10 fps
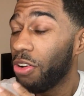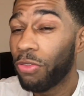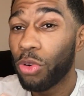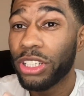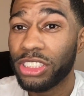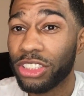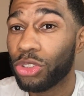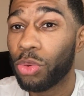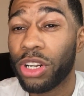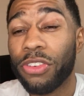voices
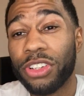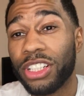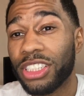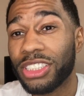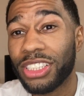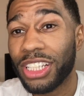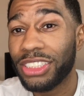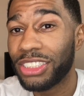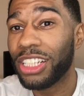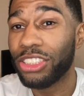or whatever it is that they
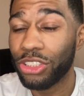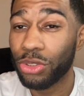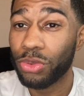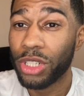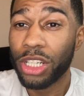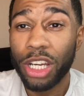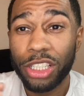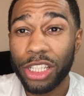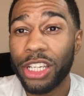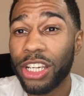said to you
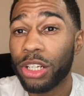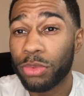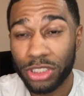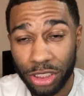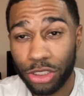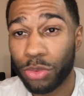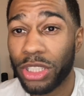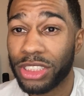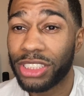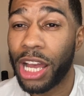in your ear when
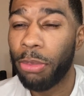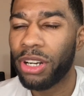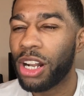situations happen.